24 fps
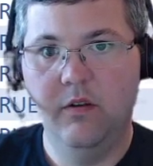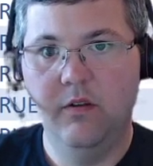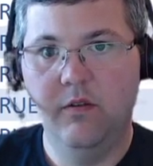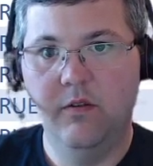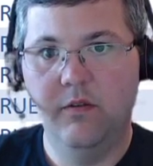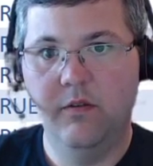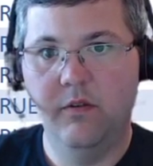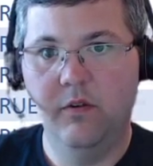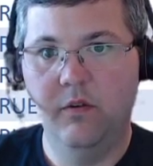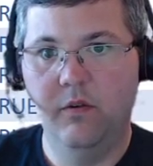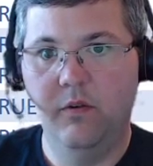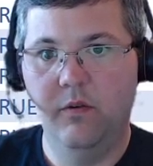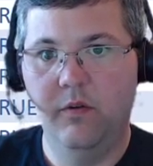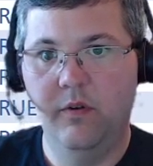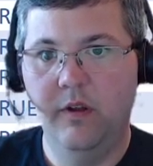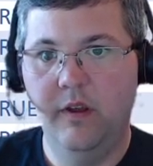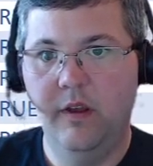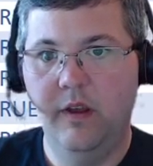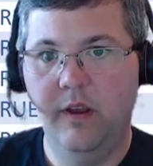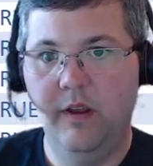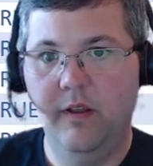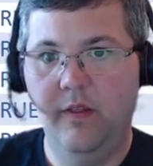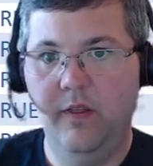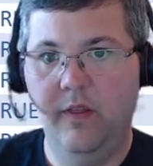So
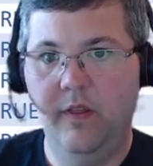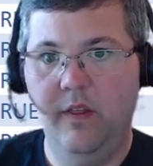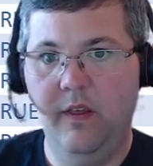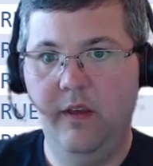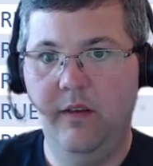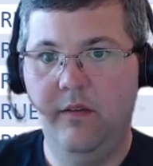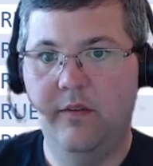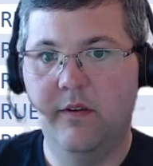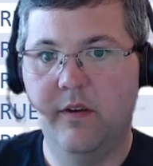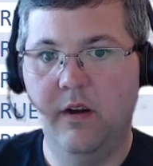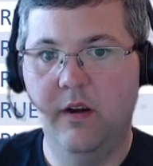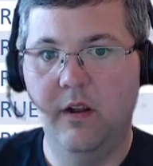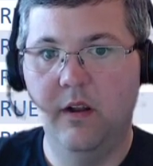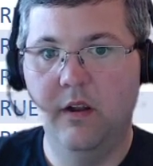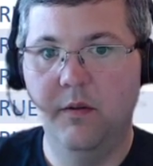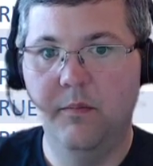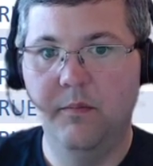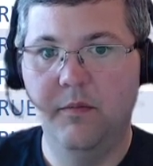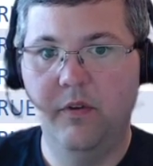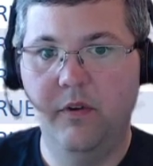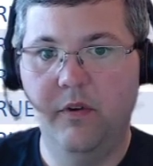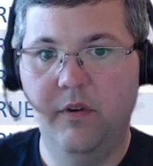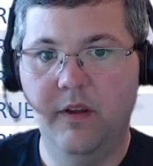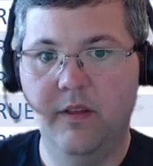in these
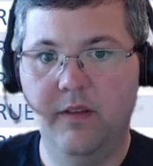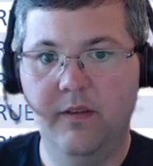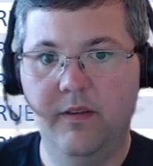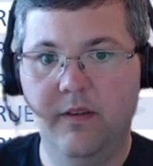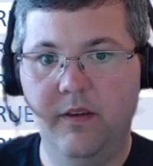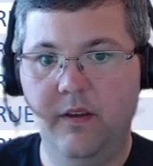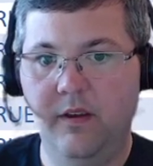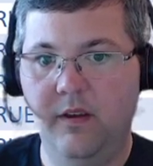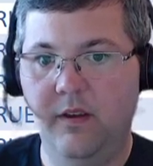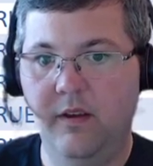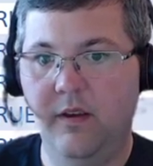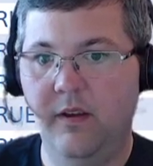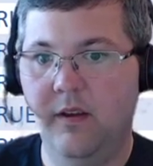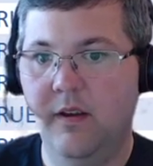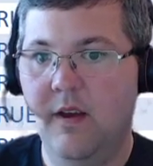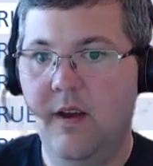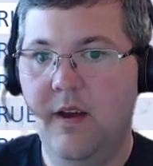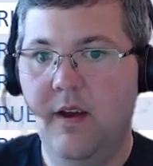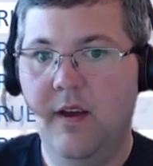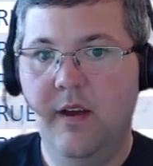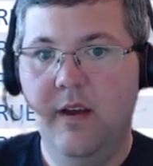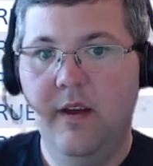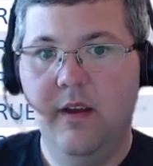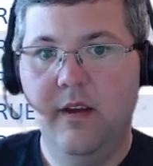columns, you can see
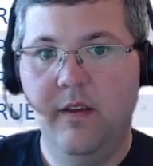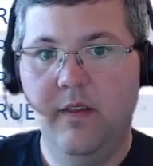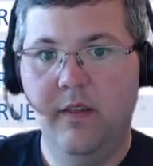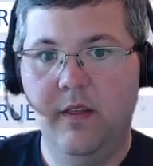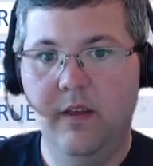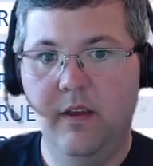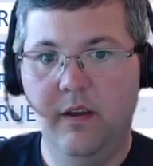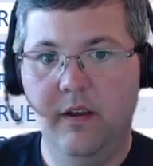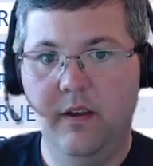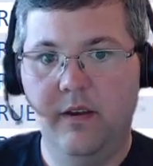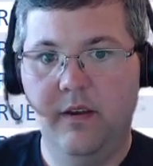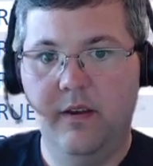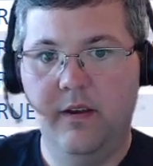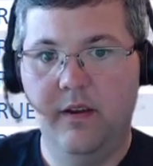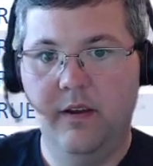that